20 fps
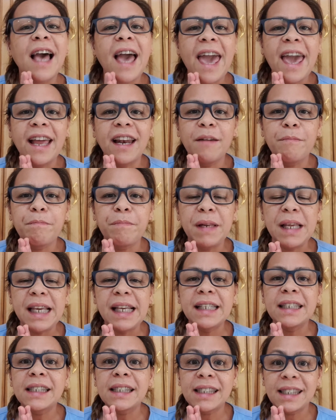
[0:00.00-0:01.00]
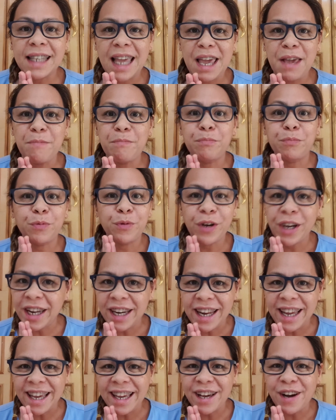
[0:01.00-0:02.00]
And please stay
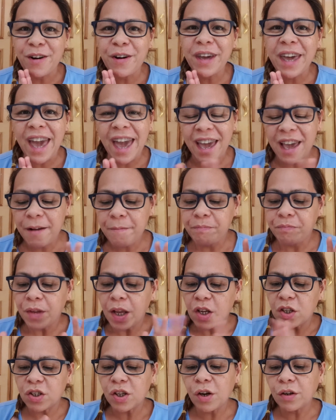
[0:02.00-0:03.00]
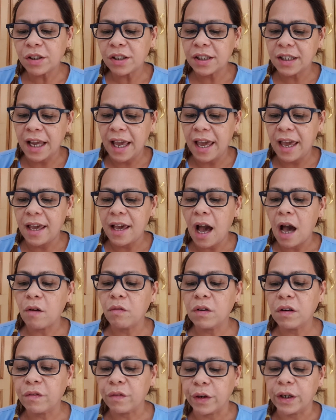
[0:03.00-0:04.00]
pretty, okay? So today
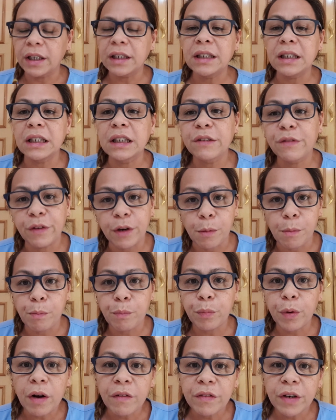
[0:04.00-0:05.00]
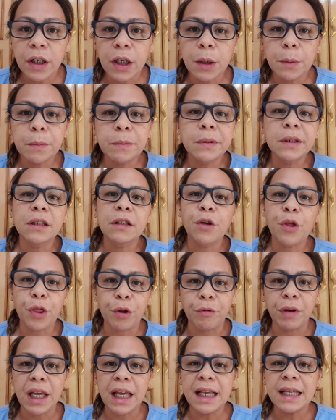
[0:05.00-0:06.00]
our verse is from Proverbs
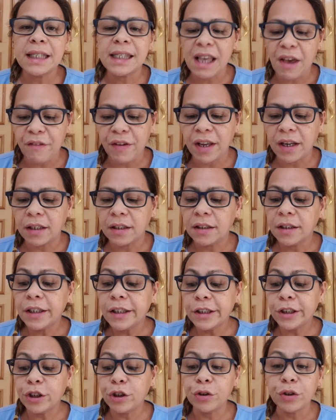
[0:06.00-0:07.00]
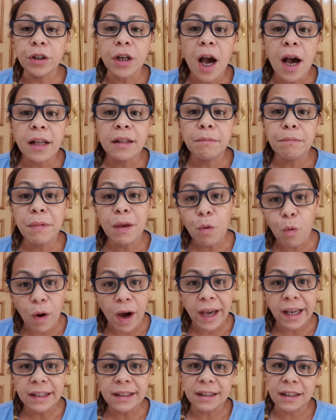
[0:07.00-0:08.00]
3:7. Do not be
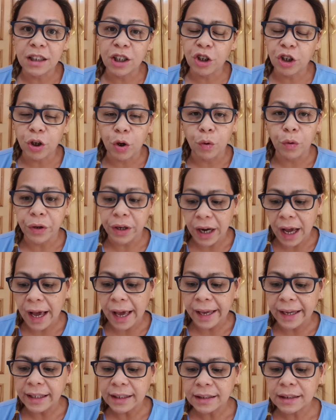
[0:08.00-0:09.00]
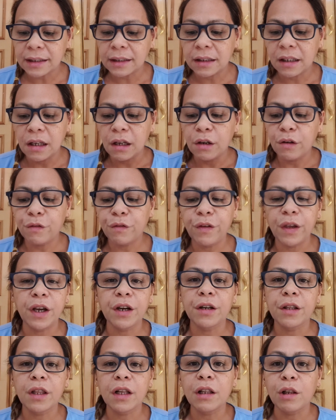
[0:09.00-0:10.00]
wise in your own eyes,
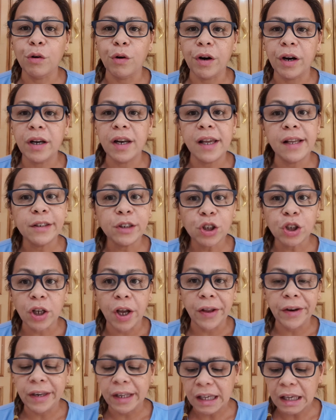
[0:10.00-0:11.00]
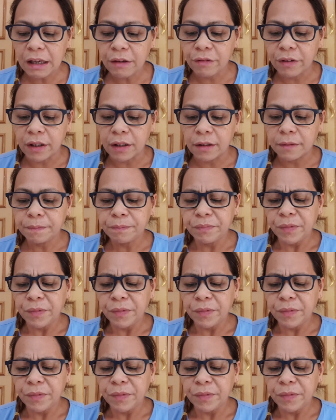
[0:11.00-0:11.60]
fear the Lord and shun evil.